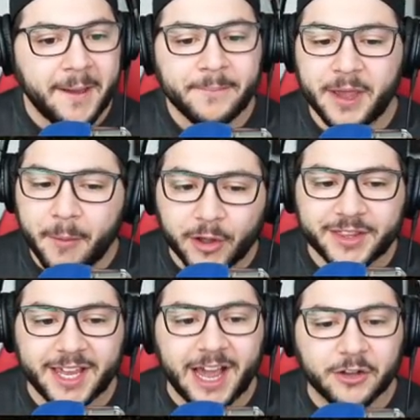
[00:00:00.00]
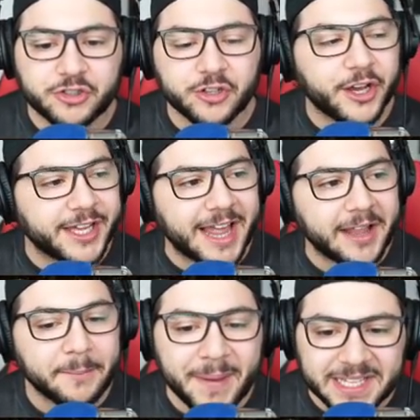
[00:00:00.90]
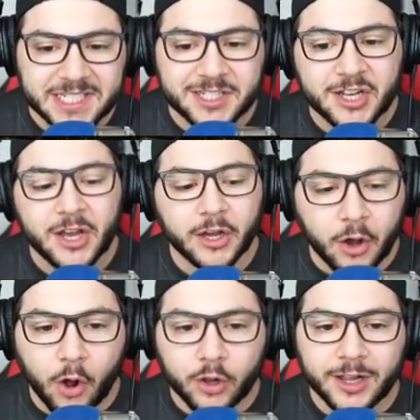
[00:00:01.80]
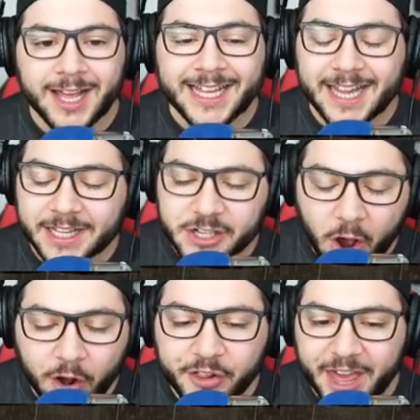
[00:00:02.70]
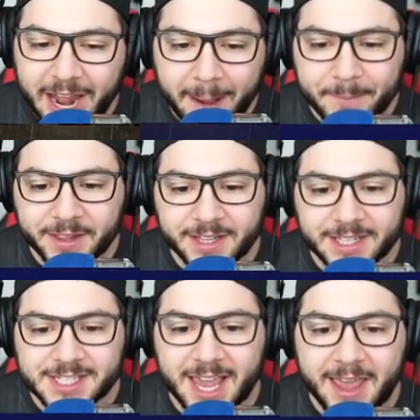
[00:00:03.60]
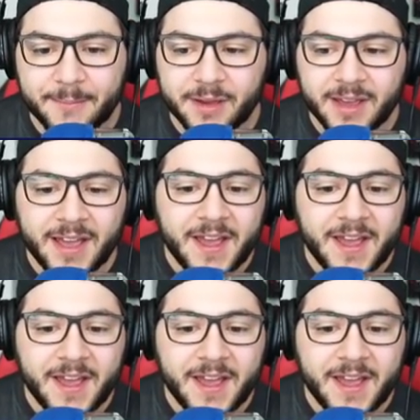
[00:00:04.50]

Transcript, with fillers: Piemonte Calcio, look at that. Miss, goal. That's all that happened in this game.